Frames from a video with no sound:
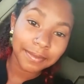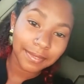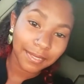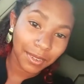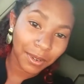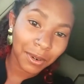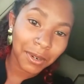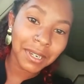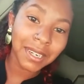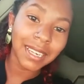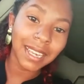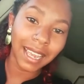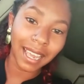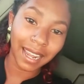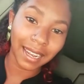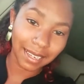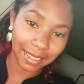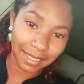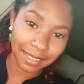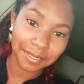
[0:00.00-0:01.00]

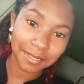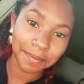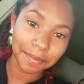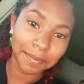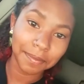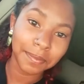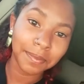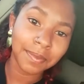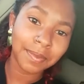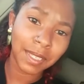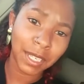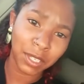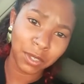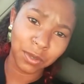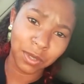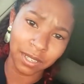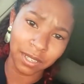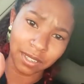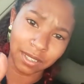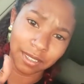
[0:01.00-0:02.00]
organic, then you're
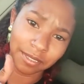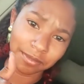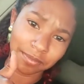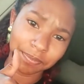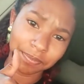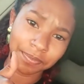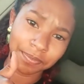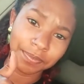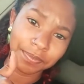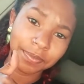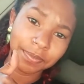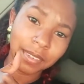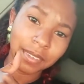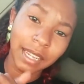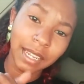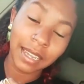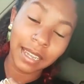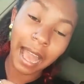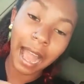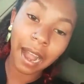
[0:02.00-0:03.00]
good.
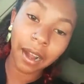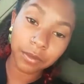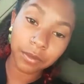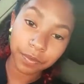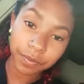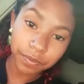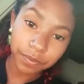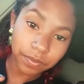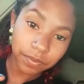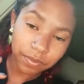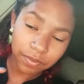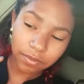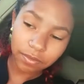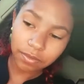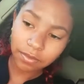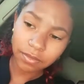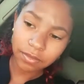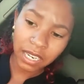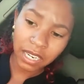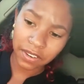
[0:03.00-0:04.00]
Now,
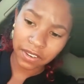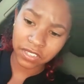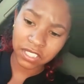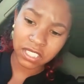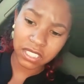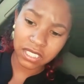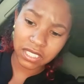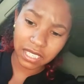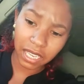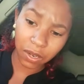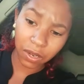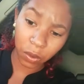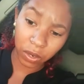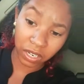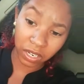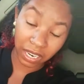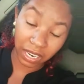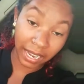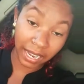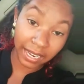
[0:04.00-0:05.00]
if it just say
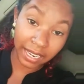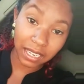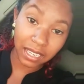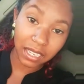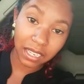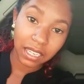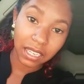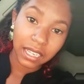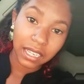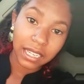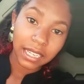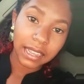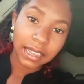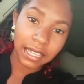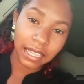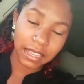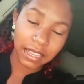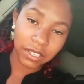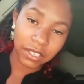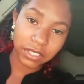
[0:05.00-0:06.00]
organic,
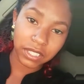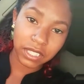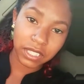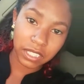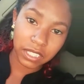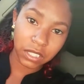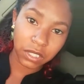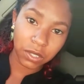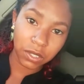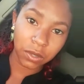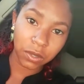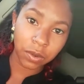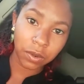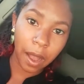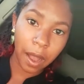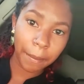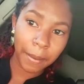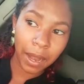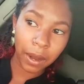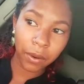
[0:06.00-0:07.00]
then there's still
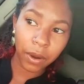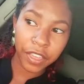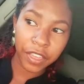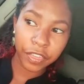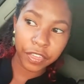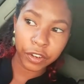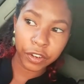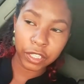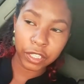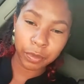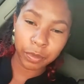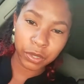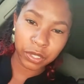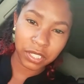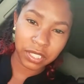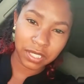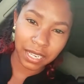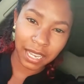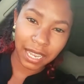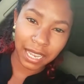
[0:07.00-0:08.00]
about a
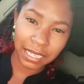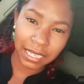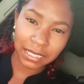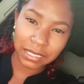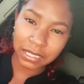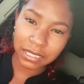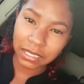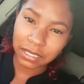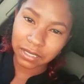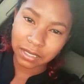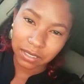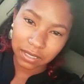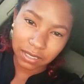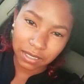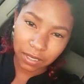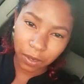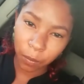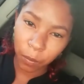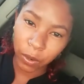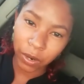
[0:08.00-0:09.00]
30%
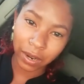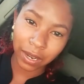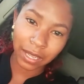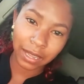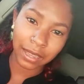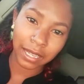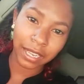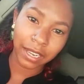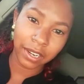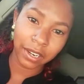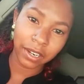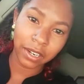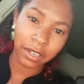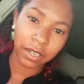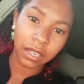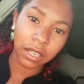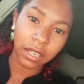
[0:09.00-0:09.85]
somewhere in there.